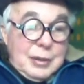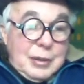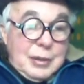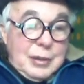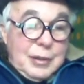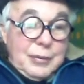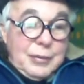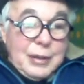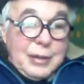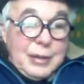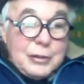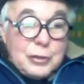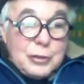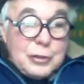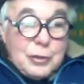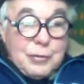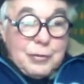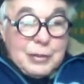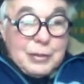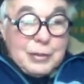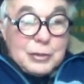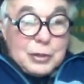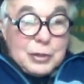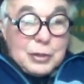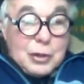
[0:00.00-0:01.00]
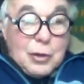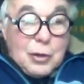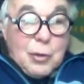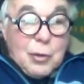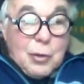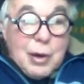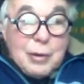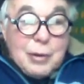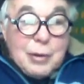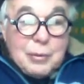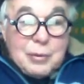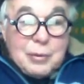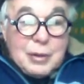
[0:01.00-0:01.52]
I, am not sure if I should go
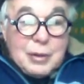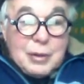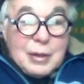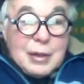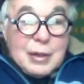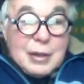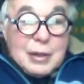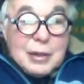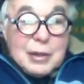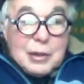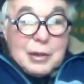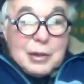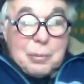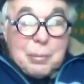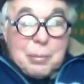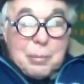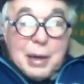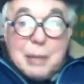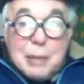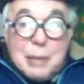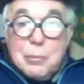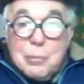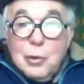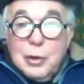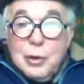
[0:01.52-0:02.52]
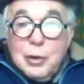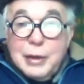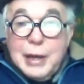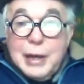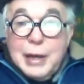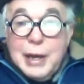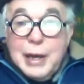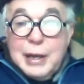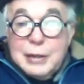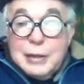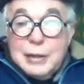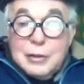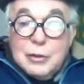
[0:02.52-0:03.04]
out and, you know, buy more
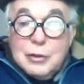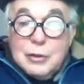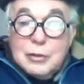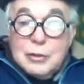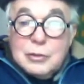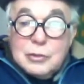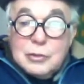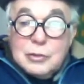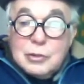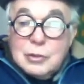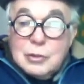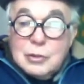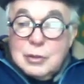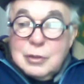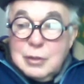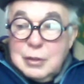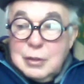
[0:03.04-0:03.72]
canned goods